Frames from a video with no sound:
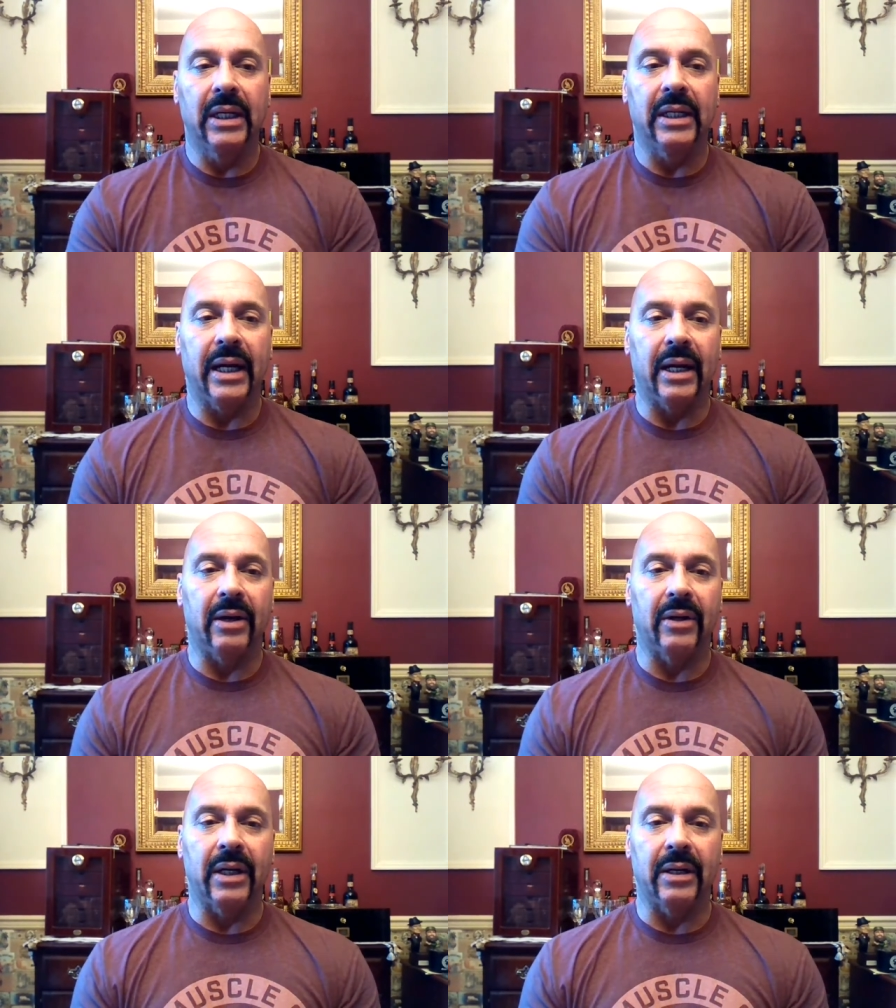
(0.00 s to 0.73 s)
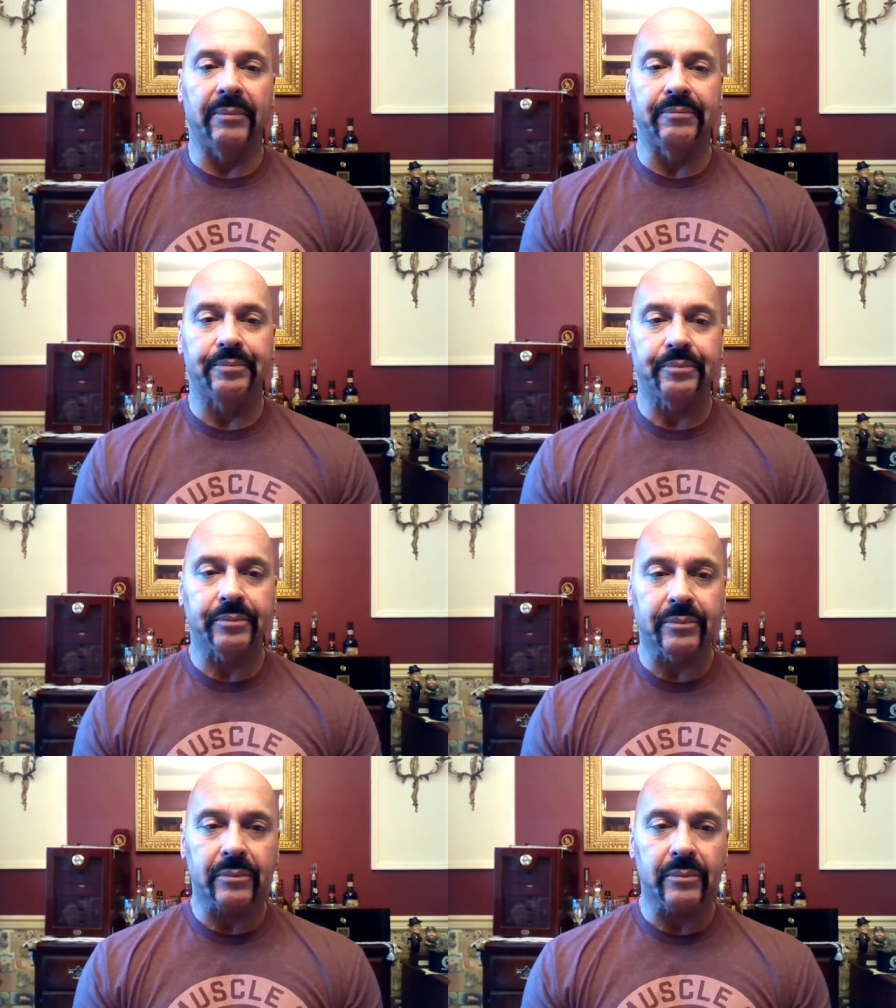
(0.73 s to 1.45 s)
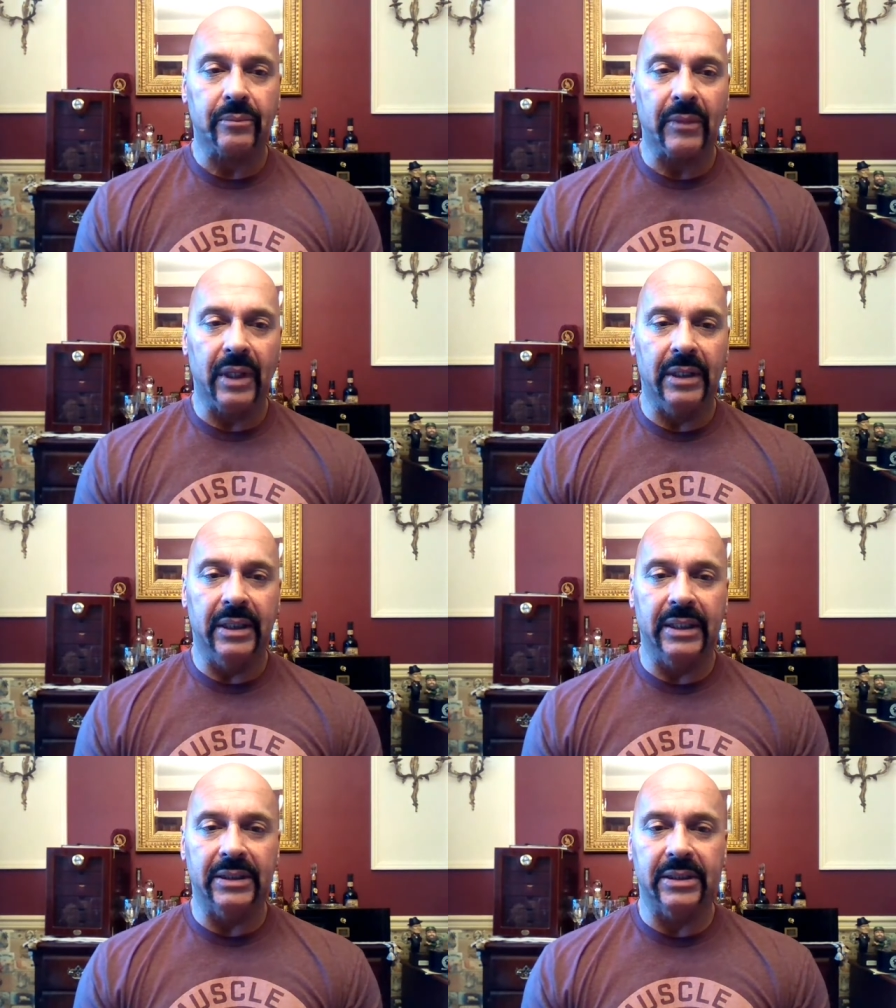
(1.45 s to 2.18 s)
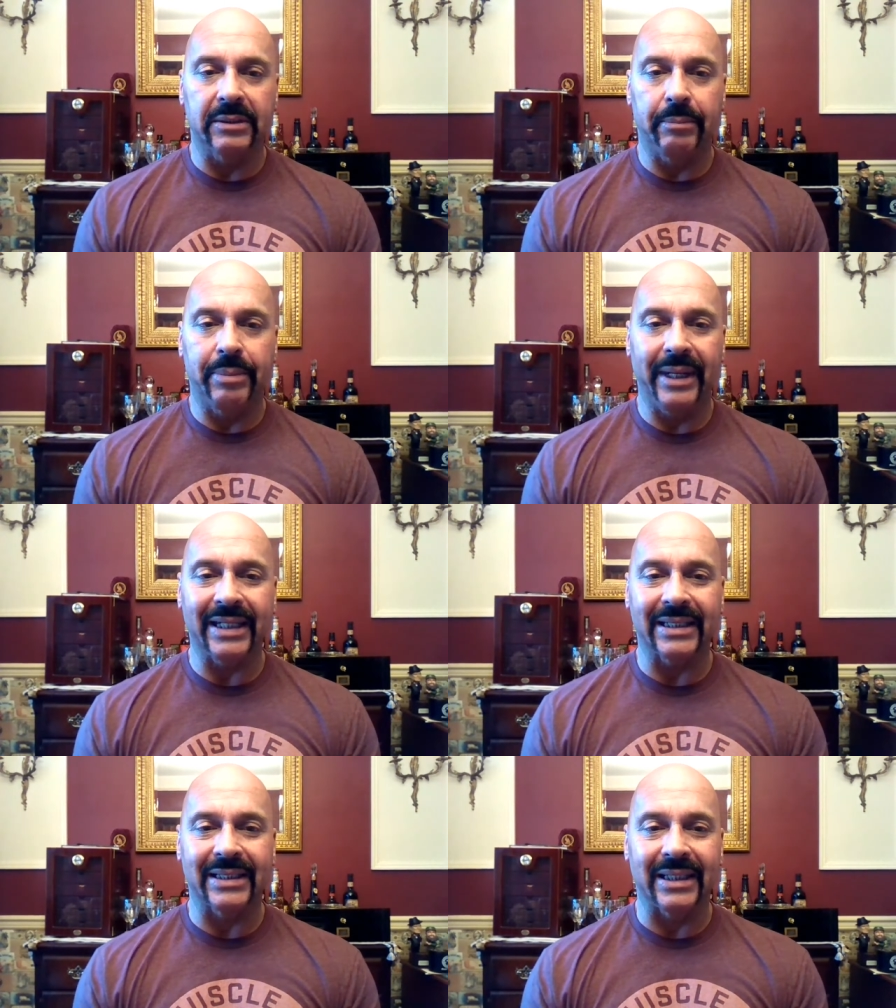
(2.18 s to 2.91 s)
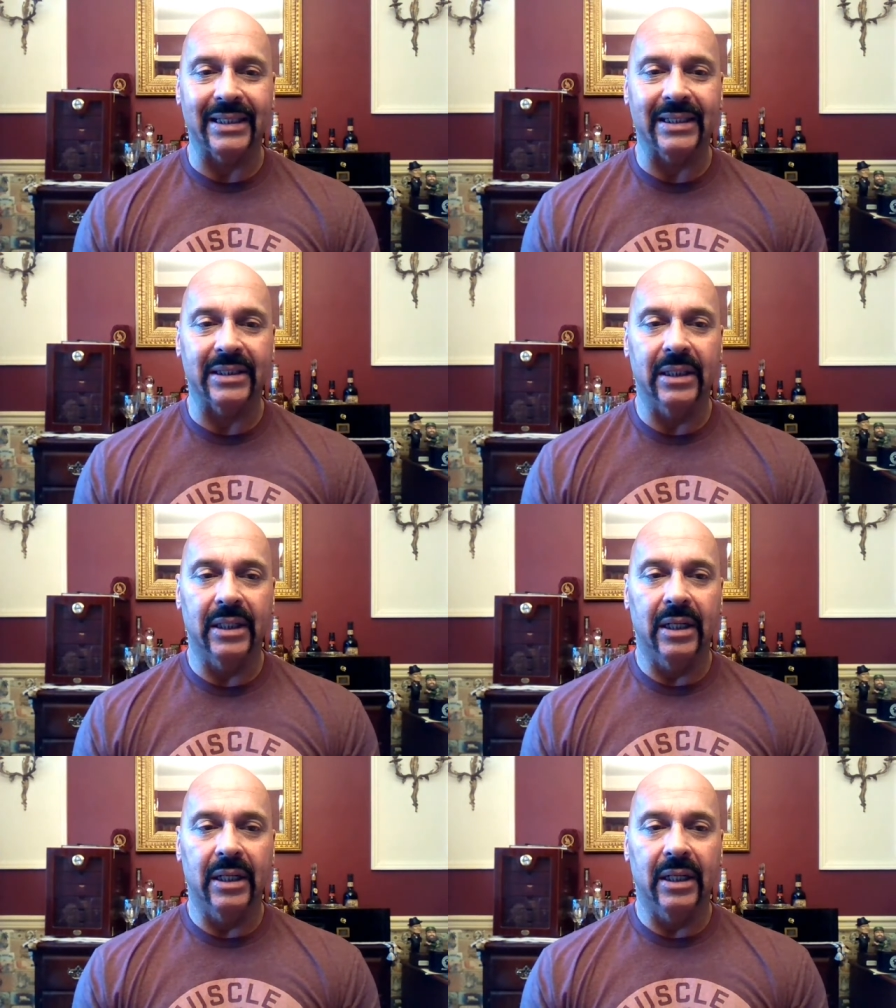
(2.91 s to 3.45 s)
Now, uh, this Pegasus